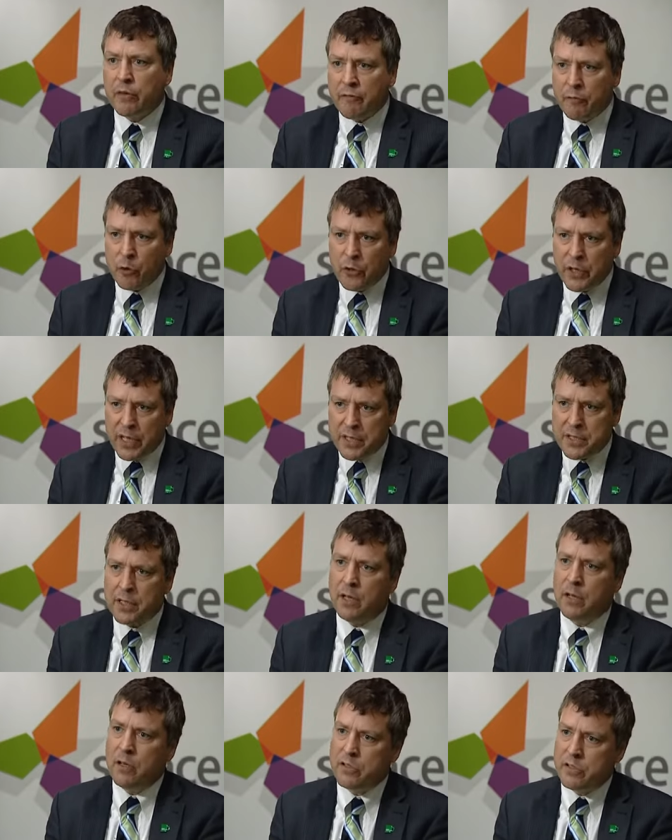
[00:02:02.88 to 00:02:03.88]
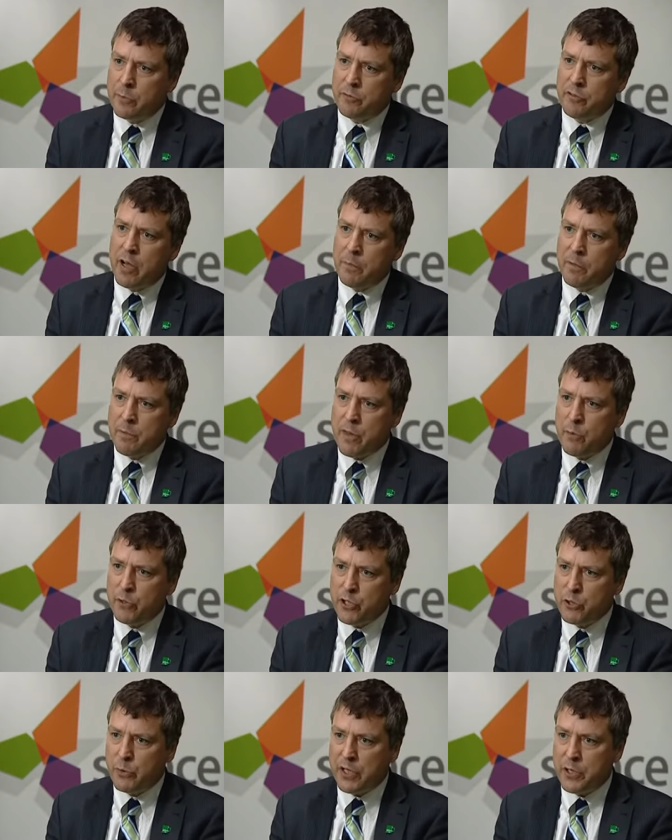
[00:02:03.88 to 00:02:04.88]
avoid a lot of the problems
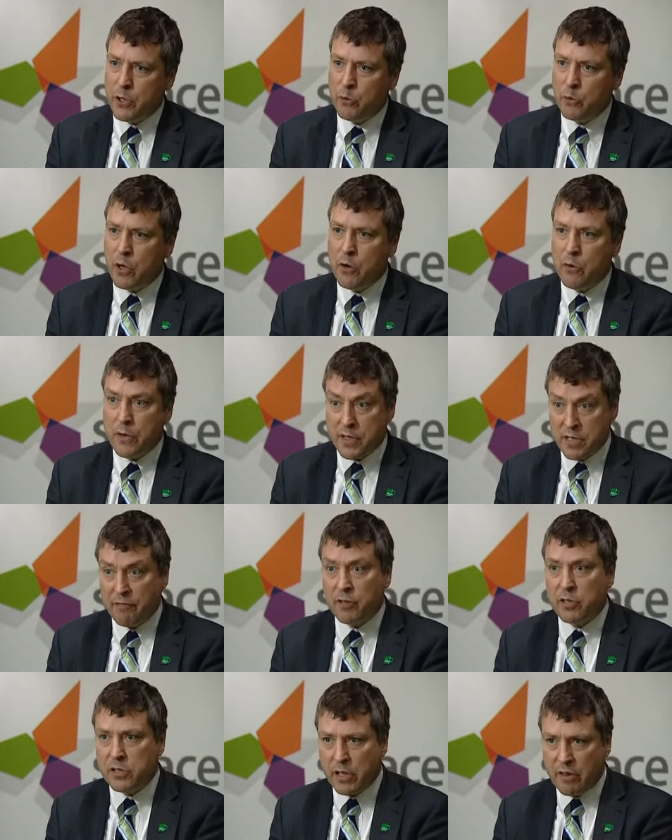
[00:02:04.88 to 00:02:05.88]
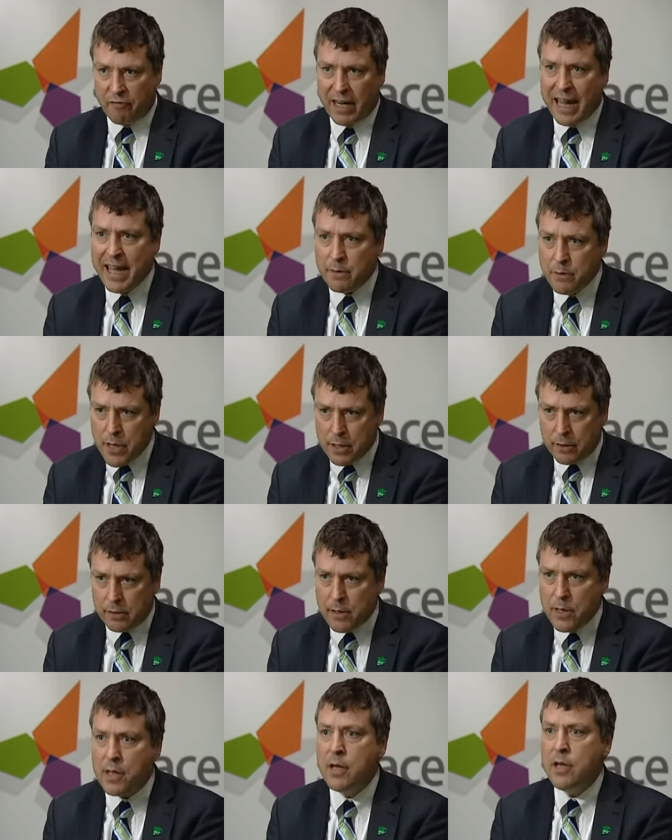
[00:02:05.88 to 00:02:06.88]
which we know cause difficulties for
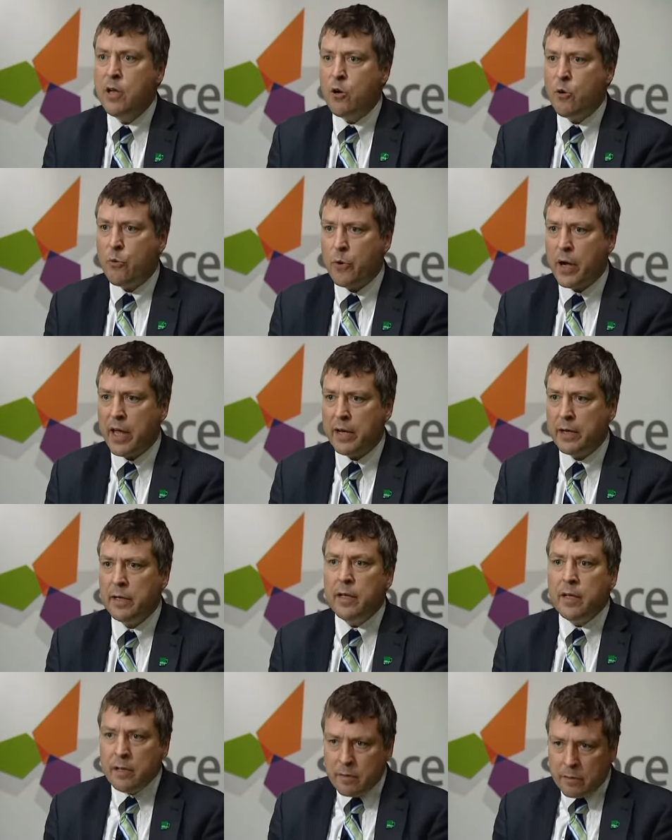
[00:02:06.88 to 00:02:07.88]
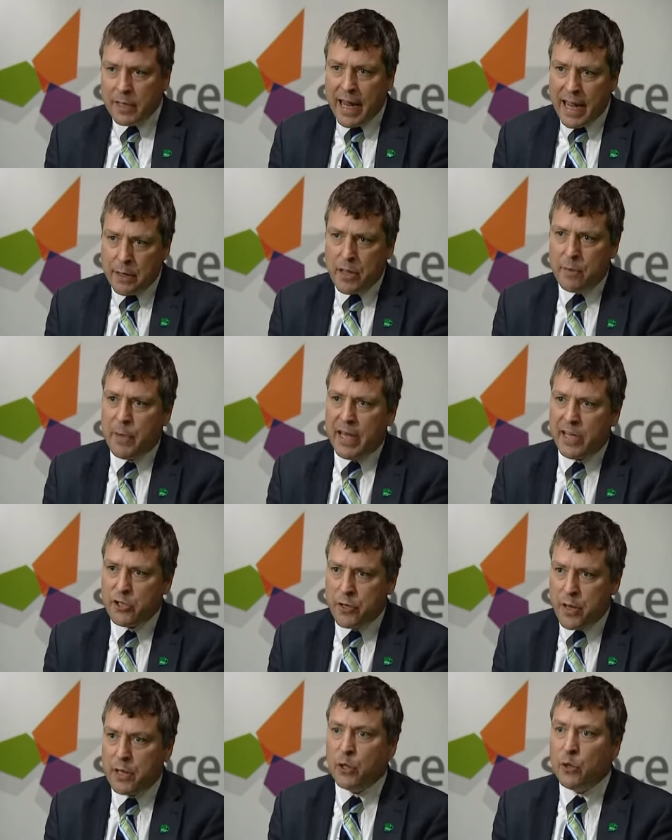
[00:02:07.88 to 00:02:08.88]
councils when cancer
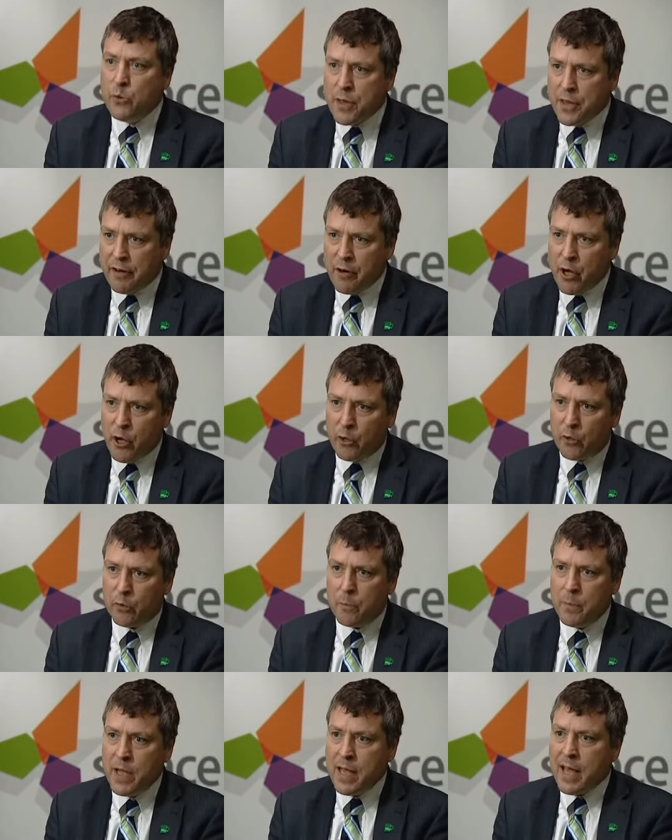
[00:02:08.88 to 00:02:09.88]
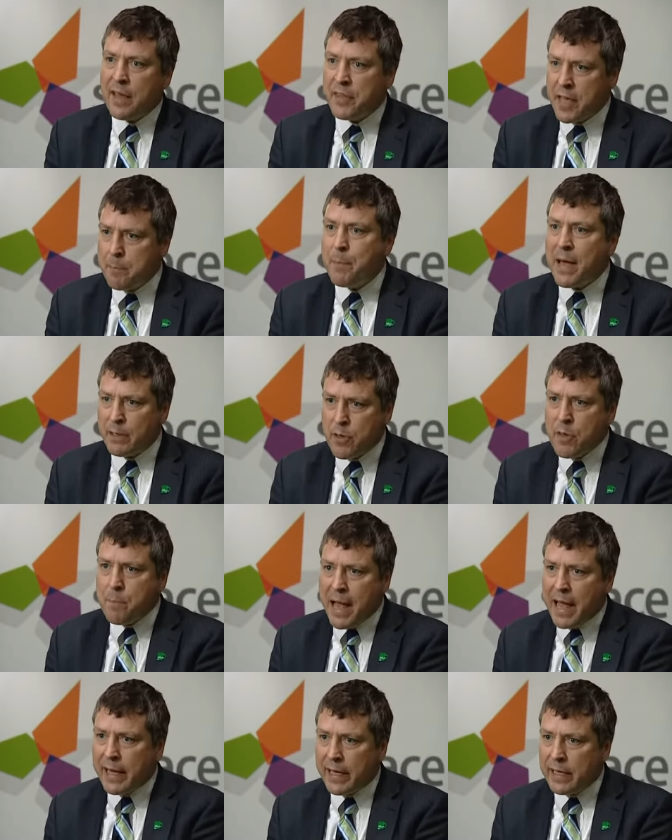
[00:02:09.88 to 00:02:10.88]
patients lose their home and then bounce
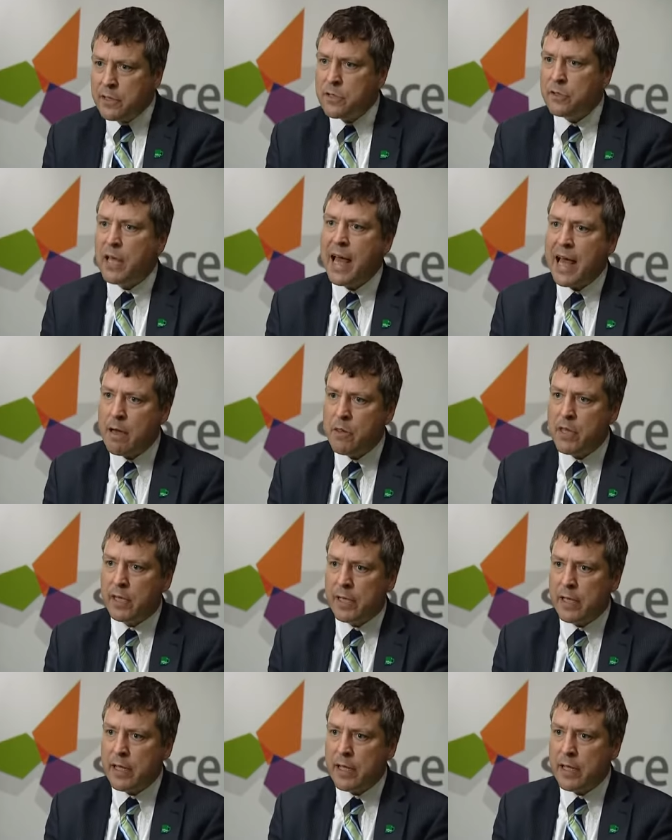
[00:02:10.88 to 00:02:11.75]
back into the housing